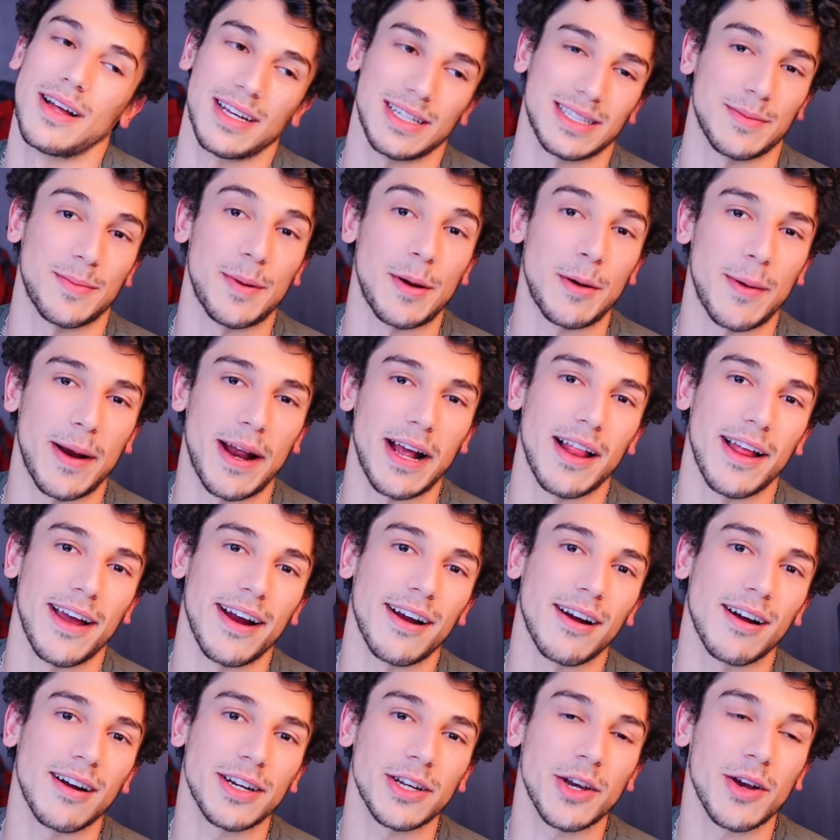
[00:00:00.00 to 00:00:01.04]
let's be real
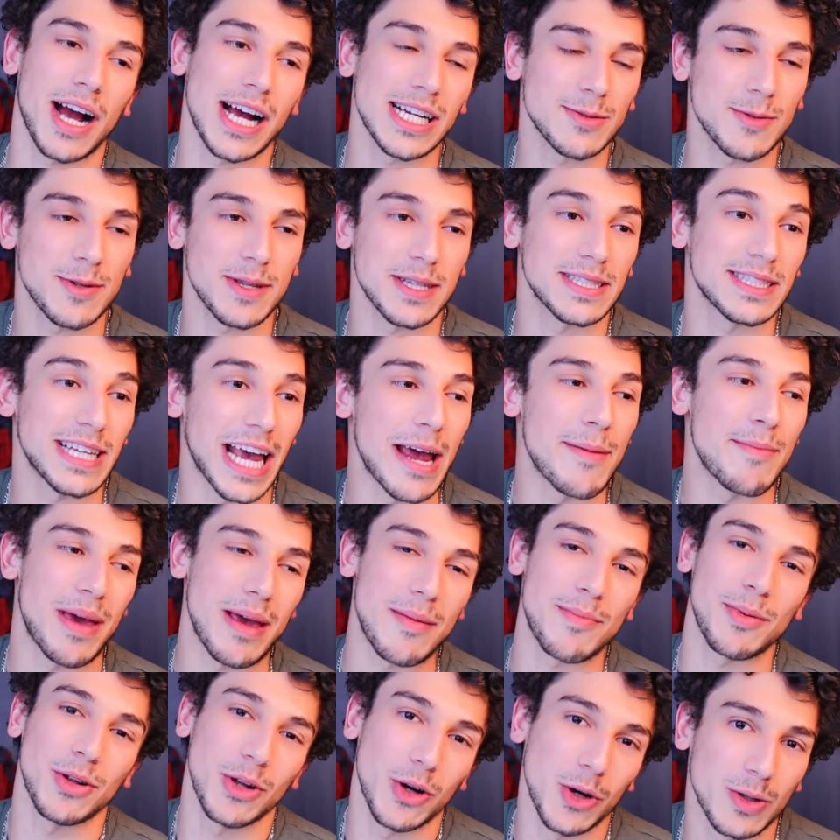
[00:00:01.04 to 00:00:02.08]
here. You guys were the same
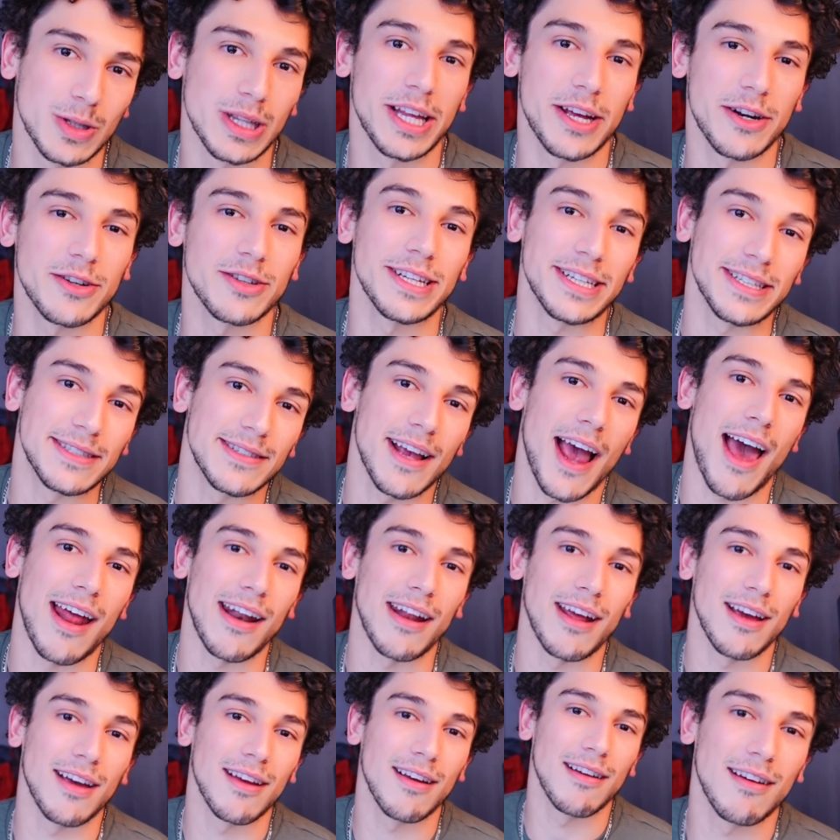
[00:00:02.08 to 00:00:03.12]
people who literally
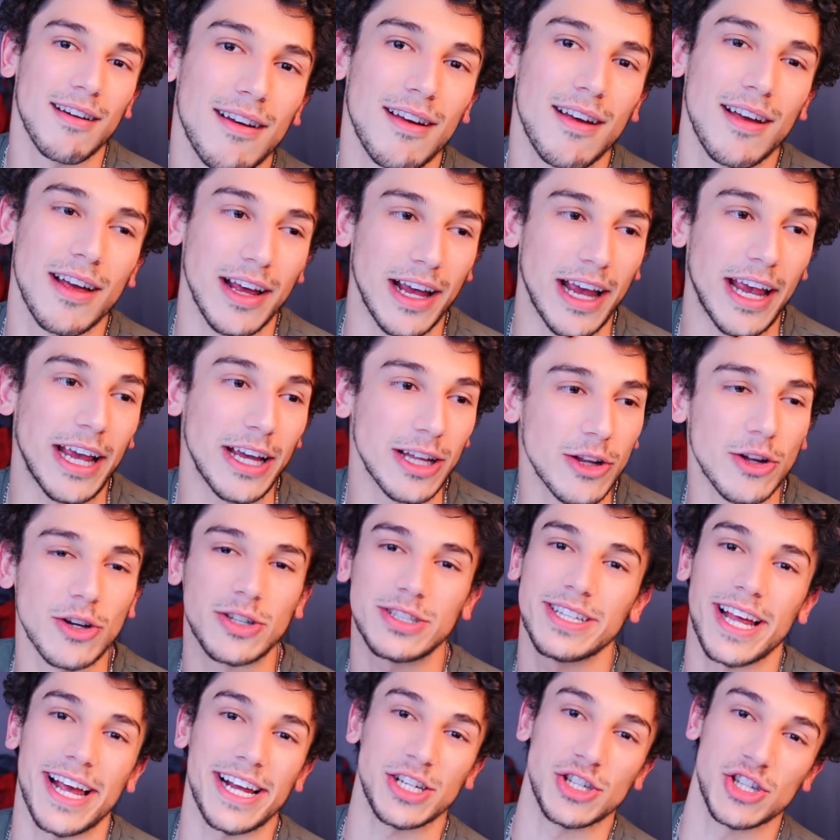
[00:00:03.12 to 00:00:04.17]
said he
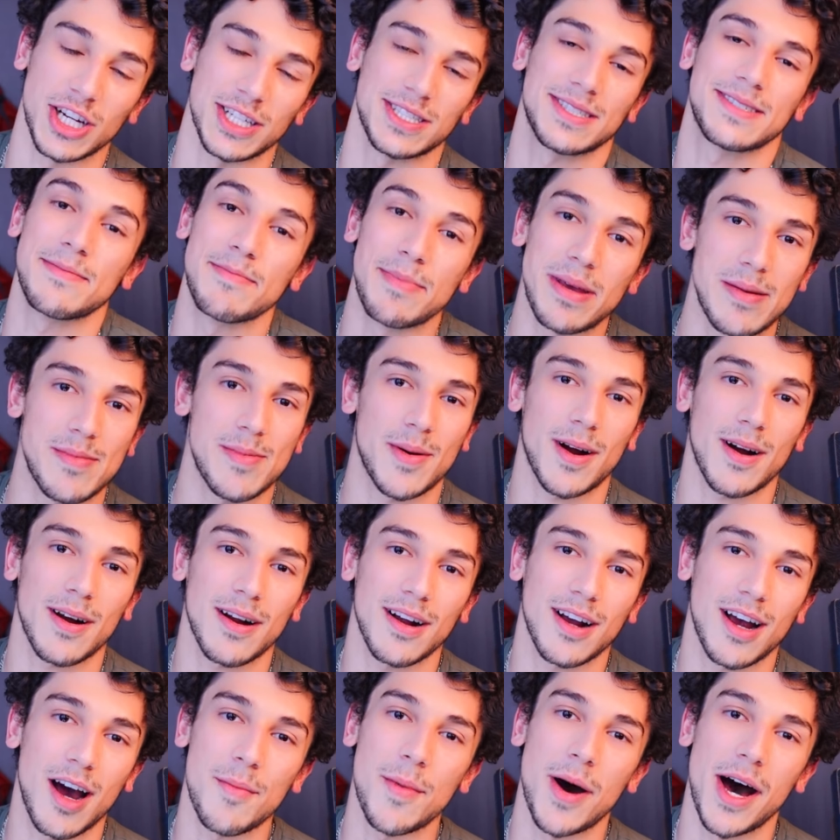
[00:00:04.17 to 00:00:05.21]
looks like Justin Bieber.
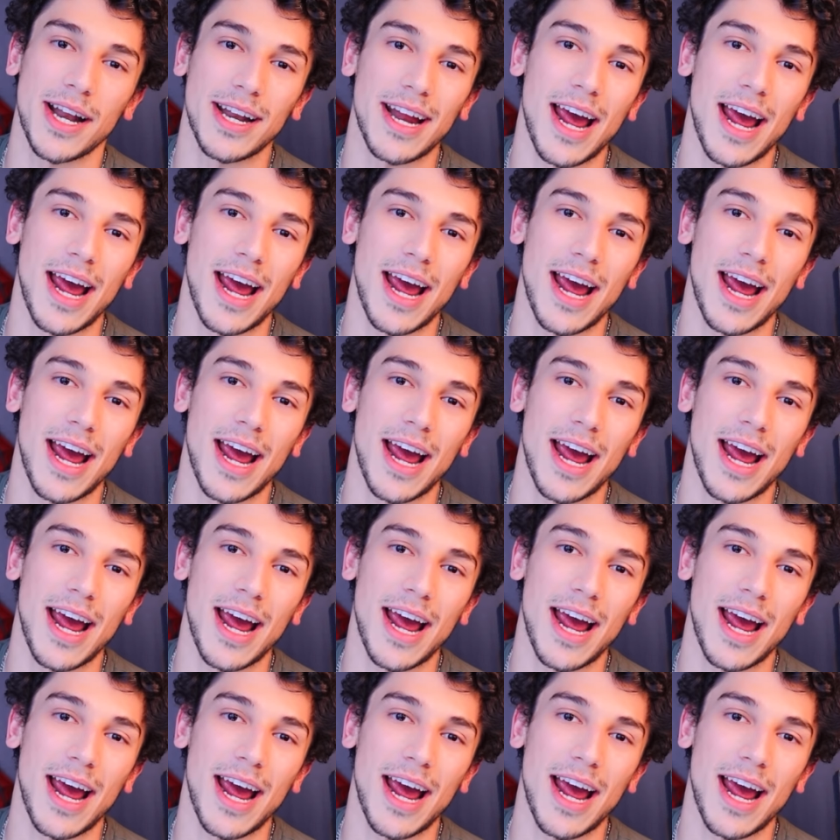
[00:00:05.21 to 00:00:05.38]
Come on